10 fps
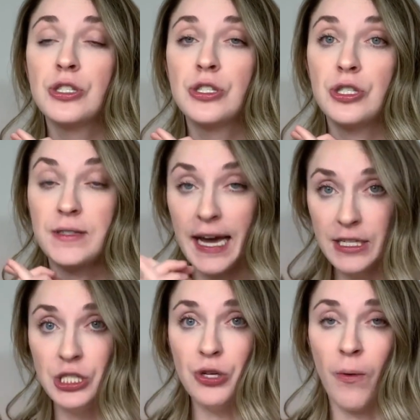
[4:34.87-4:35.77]
to
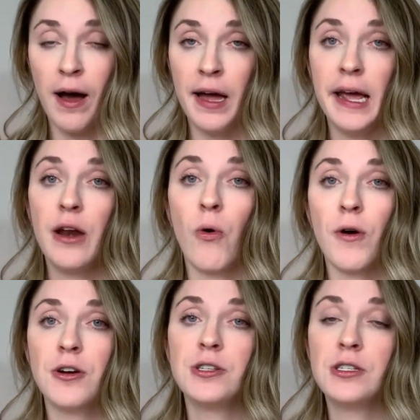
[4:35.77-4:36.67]
test you on in
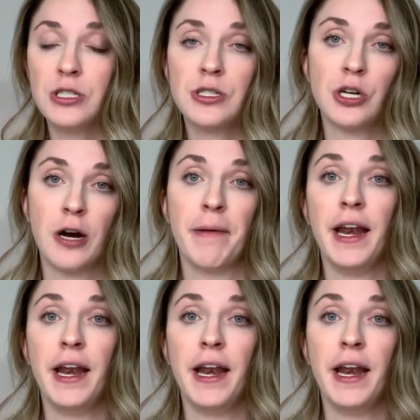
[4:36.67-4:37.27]
order to determine